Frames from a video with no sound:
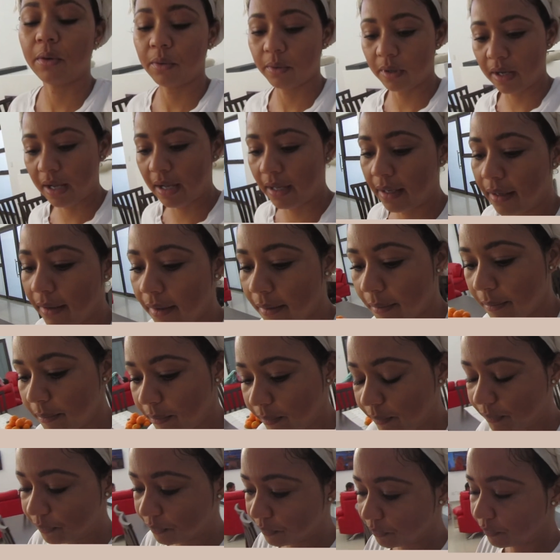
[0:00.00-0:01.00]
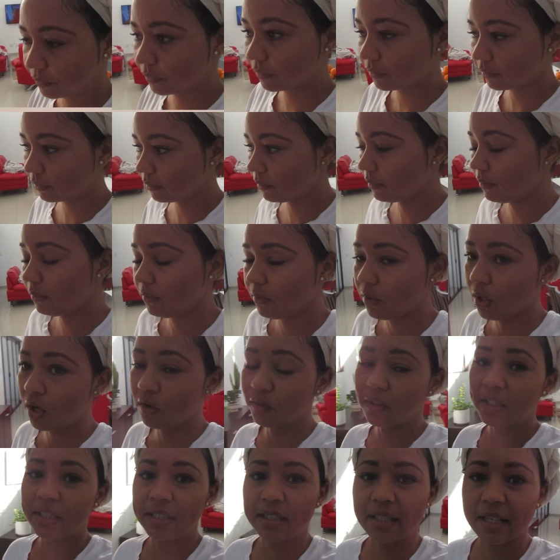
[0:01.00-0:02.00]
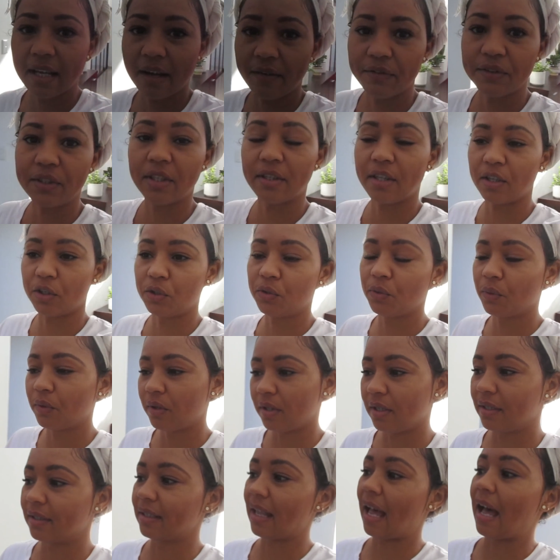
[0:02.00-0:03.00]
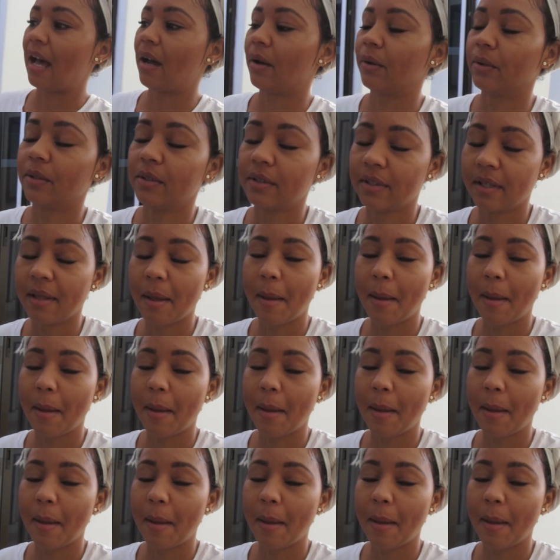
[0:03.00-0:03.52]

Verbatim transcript: so, um, obviously, after the tooth is out,